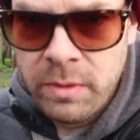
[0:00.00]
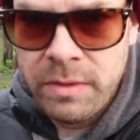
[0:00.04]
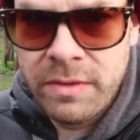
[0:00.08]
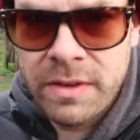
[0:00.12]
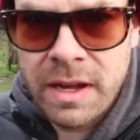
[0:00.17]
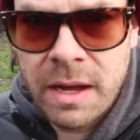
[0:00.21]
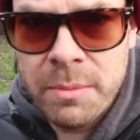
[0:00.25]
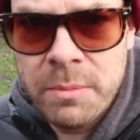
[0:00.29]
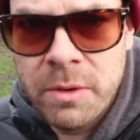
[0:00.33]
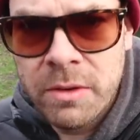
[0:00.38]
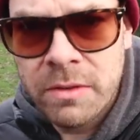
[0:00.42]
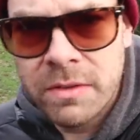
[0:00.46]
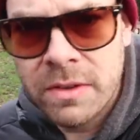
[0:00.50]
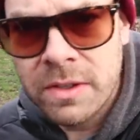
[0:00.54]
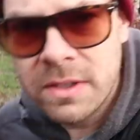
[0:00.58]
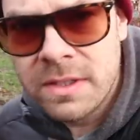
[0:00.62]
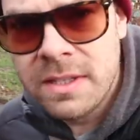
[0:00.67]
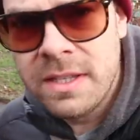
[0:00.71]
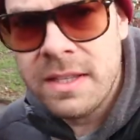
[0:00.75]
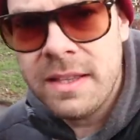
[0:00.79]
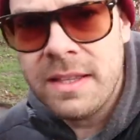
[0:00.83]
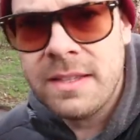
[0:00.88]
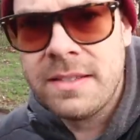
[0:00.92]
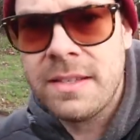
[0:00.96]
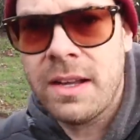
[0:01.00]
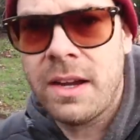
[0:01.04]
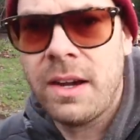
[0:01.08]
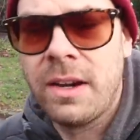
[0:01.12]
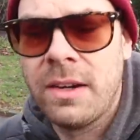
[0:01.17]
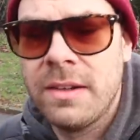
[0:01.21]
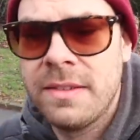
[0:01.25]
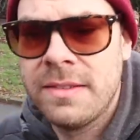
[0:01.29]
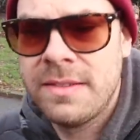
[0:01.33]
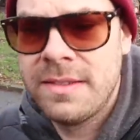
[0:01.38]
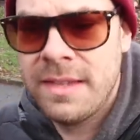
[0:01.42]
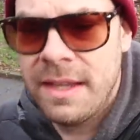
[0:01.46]
We've come over to this
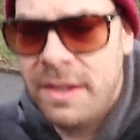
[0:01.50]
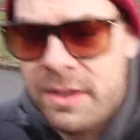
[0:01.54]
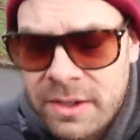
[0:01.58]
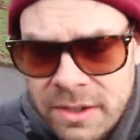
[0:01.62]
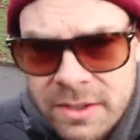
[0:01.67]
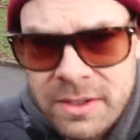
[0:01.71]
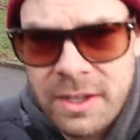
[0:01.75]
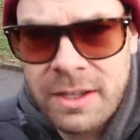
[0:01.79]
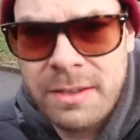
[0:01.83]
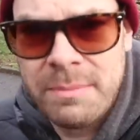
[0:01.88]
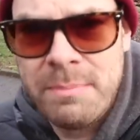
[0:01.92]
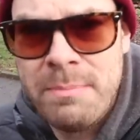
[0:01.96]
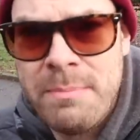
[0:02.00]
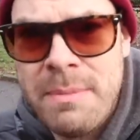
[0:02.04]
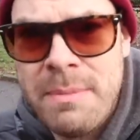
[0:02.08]
art center called